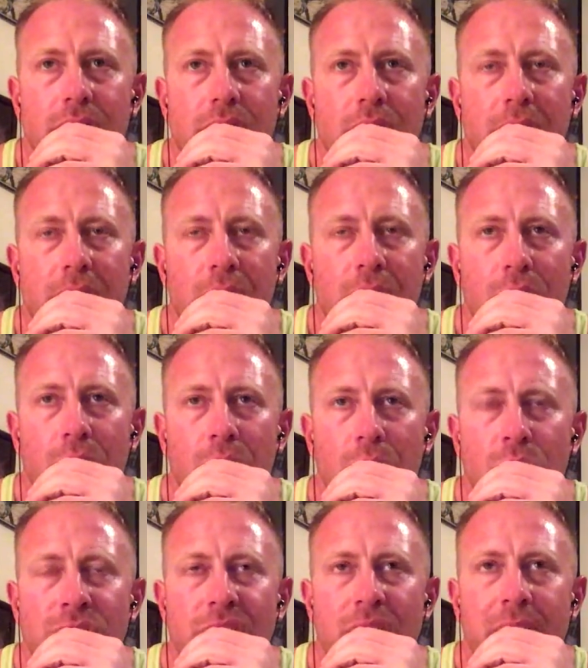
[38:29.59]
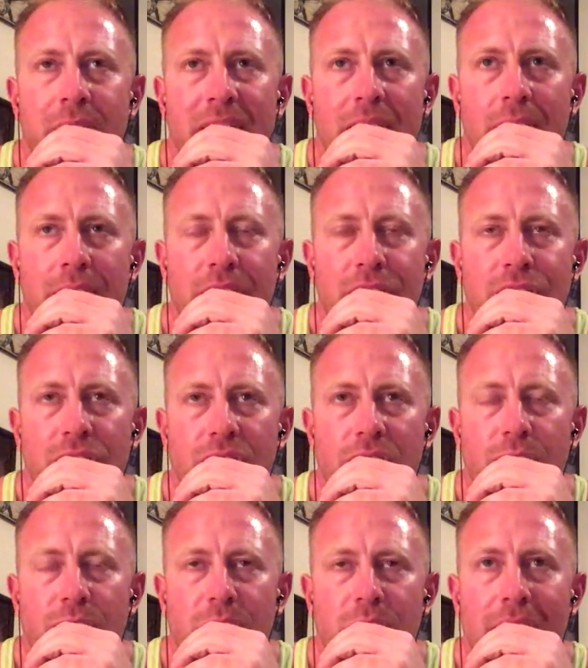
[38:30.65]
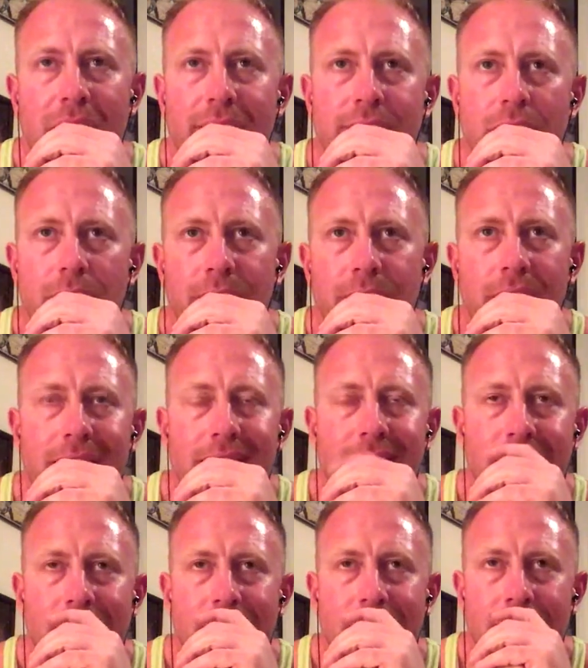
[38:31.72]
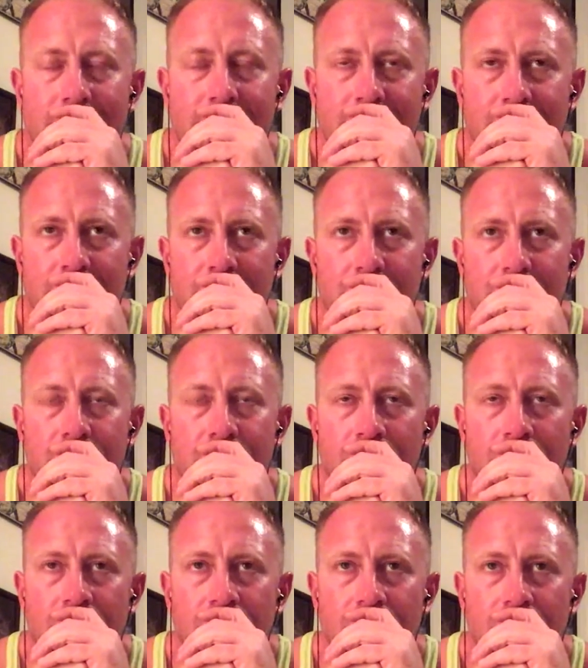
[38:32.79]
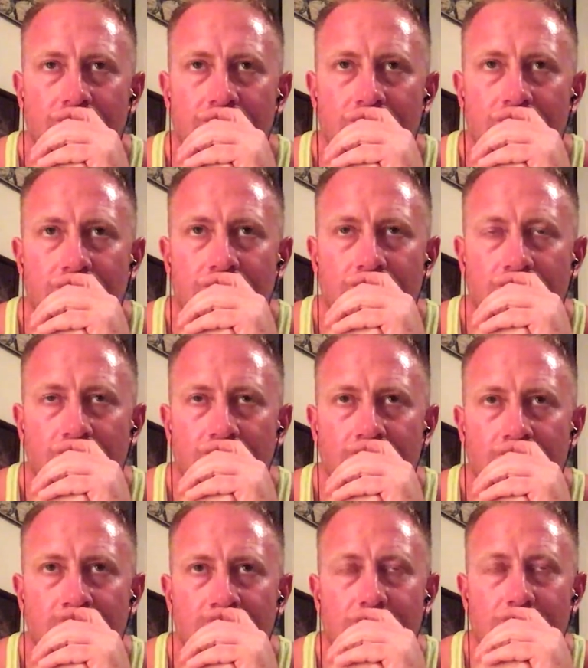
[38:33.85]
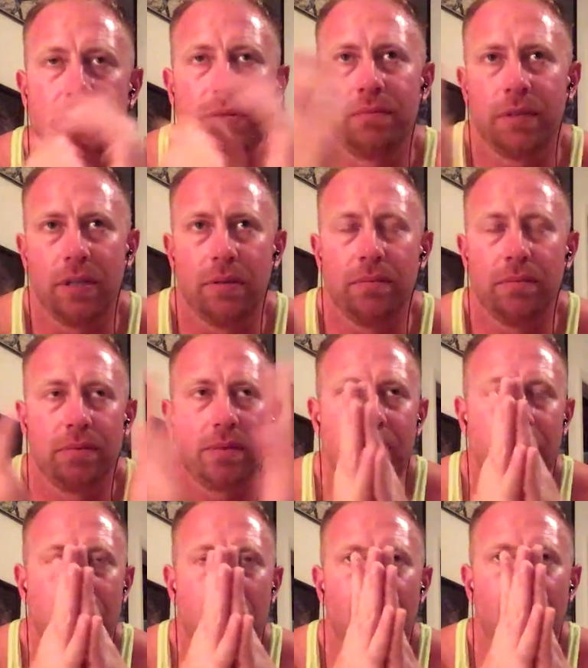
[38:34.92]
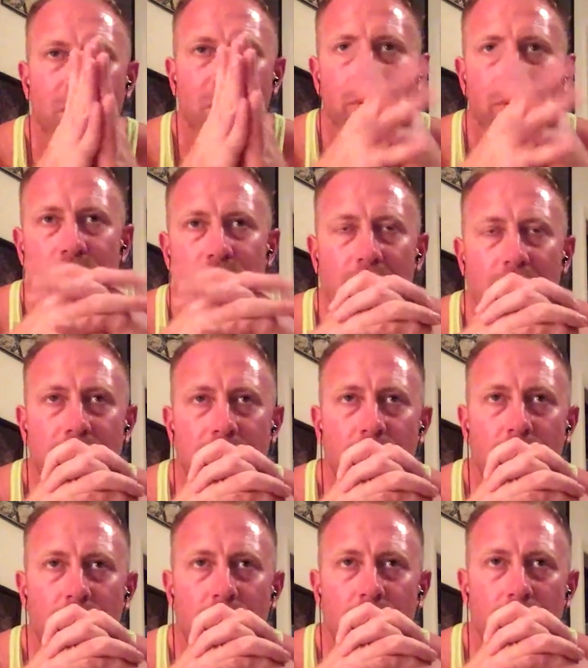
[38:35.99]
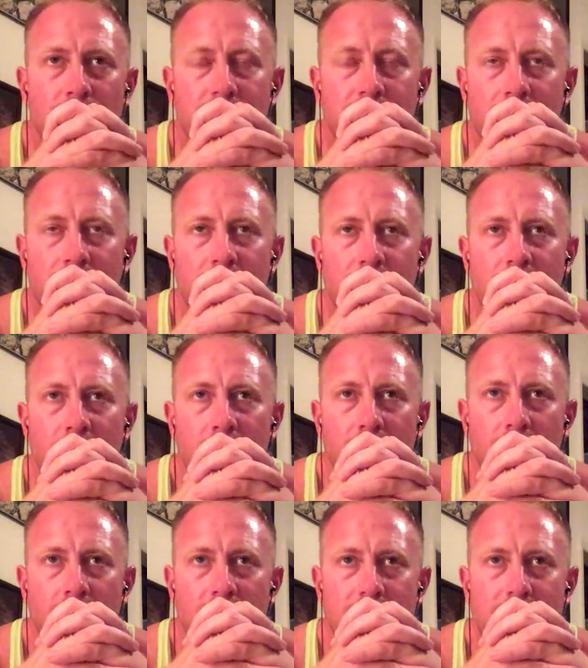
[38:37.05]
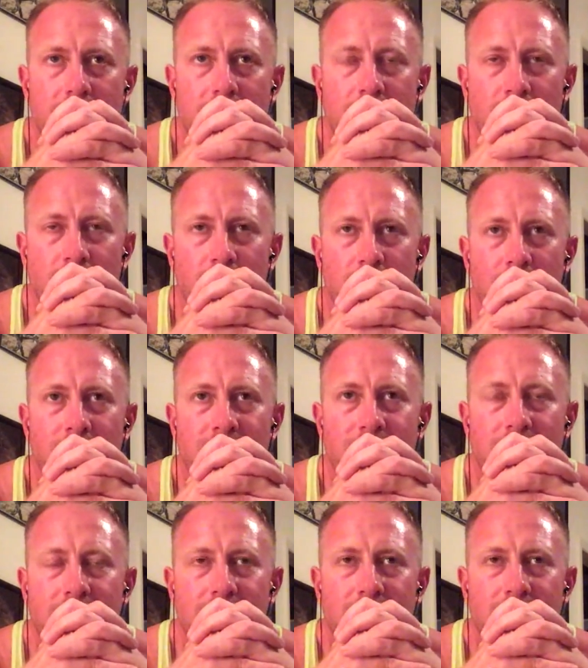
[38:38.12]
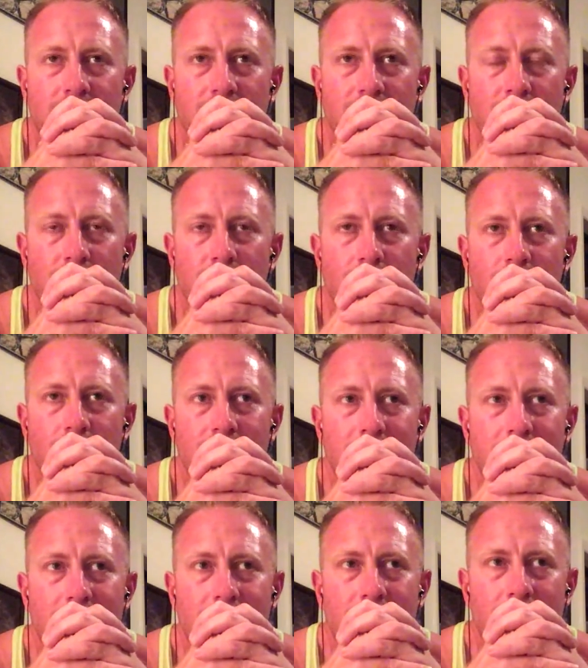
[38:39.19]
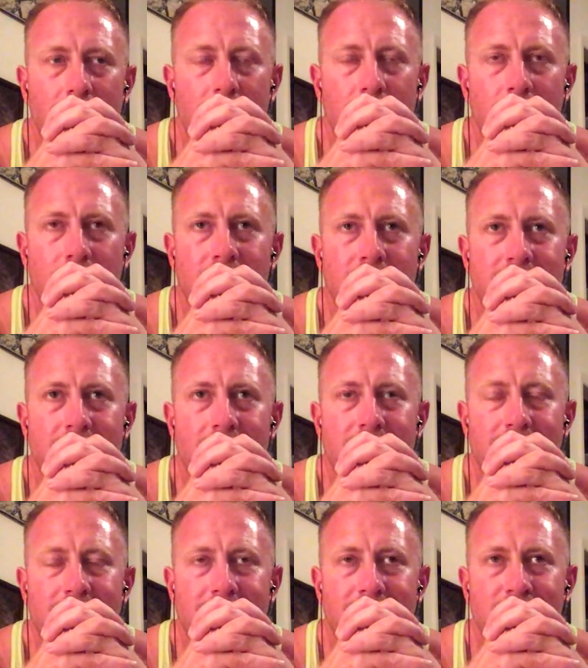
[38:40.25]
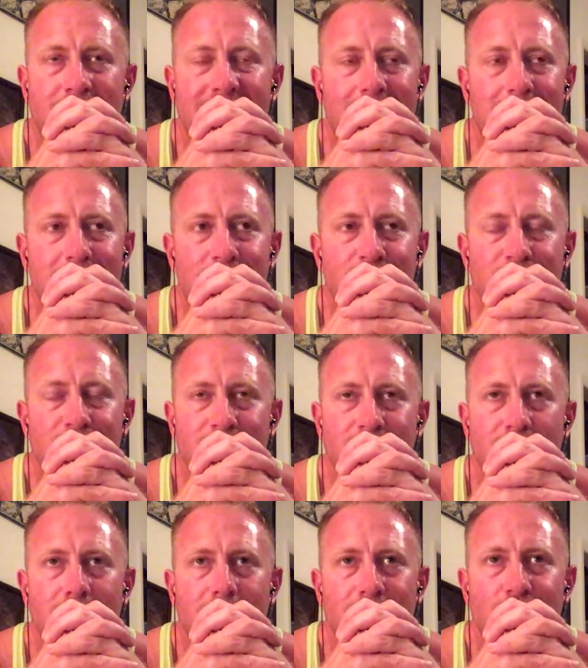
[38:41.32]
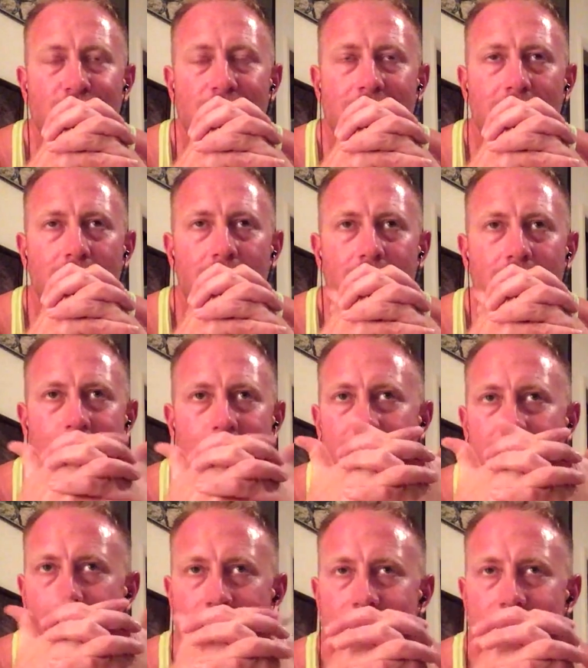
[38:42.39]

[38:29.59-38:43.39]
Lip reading: we'll see him again when he shows up with Black Tom Cassidy in season 2, which, it's in the comic books as well, of course, but it's just one of those things, you don't want to, a lot of these guys, they just can't be shipped off to jail, yeah.